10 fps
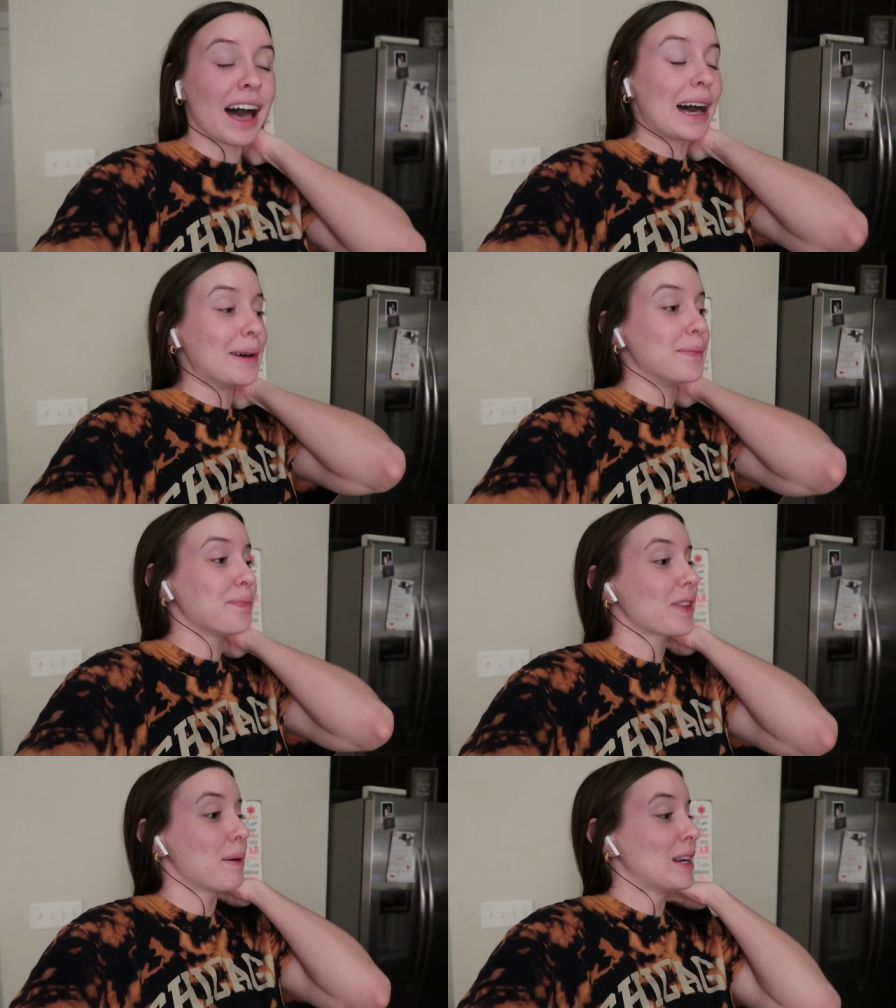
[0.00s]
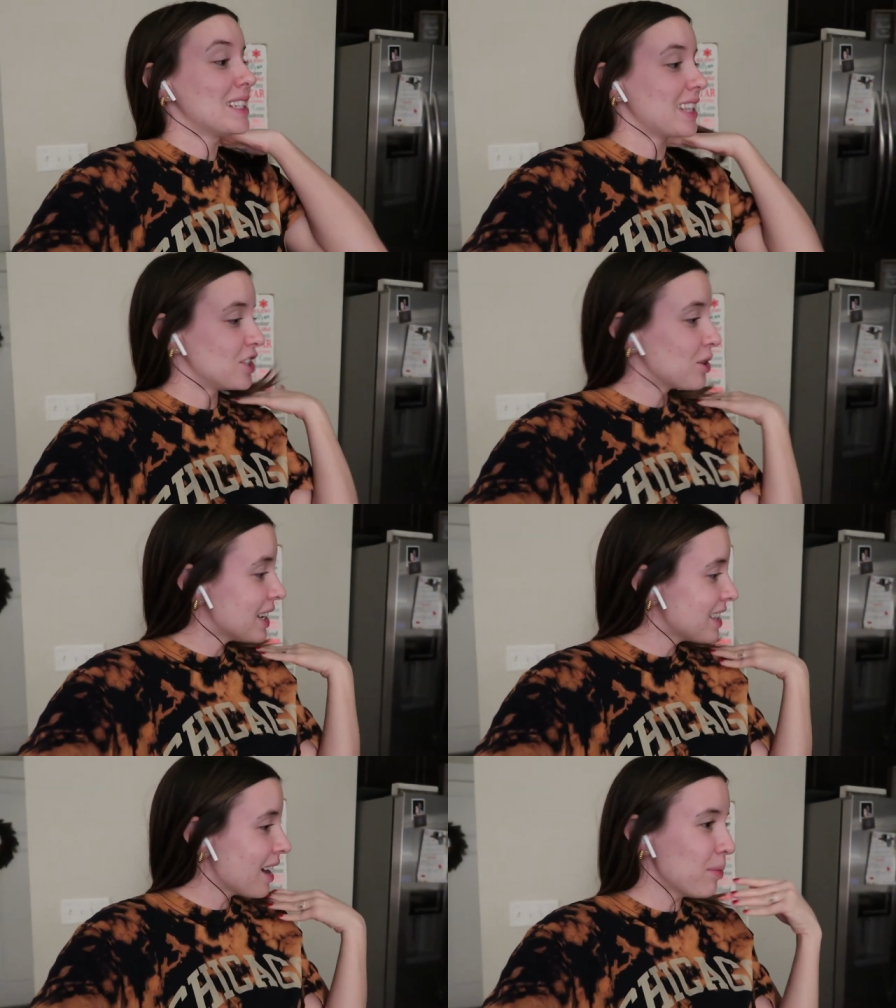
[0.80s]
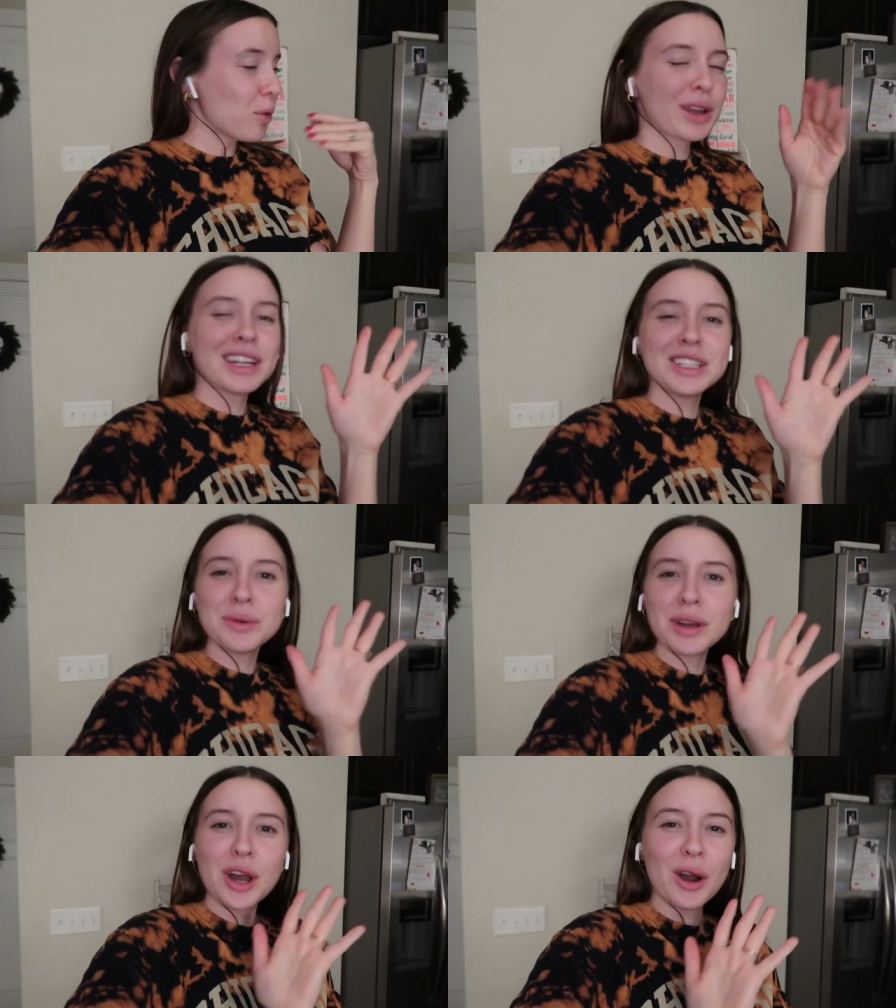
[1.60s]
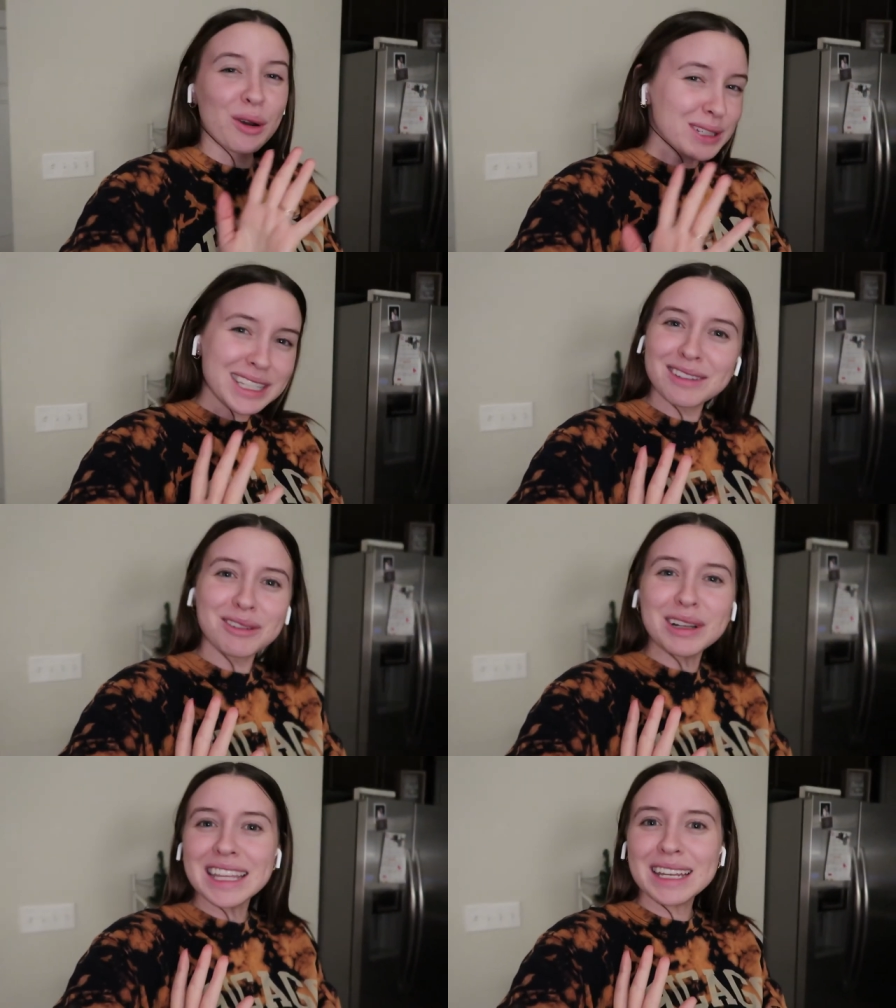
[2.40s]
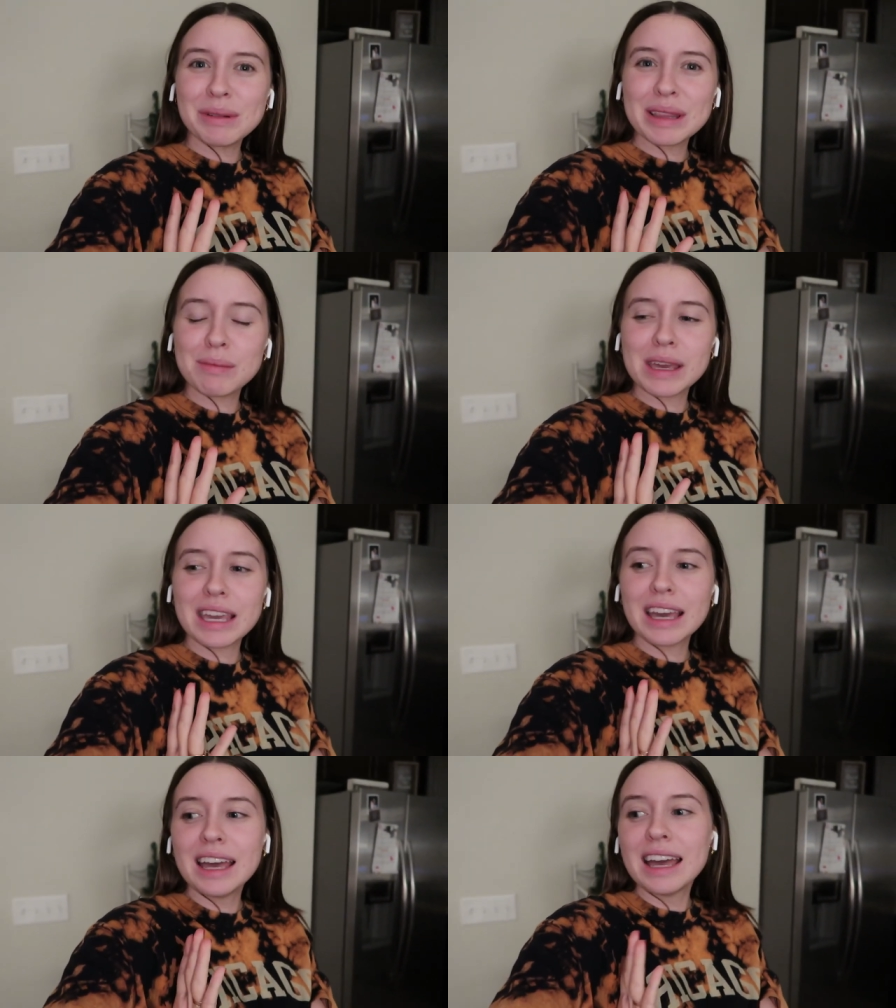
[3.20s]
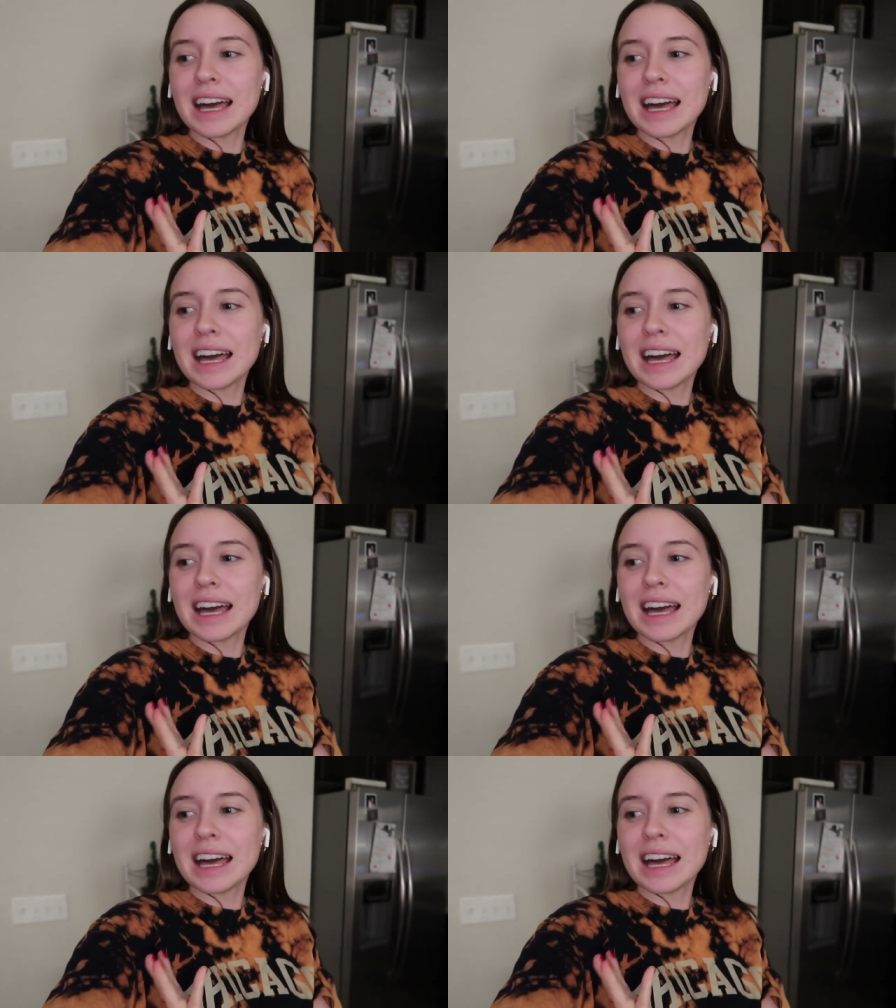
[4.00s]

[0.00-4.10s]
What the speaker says: I'm gonna set you guys up. We're gonna do a cozy little clean with me.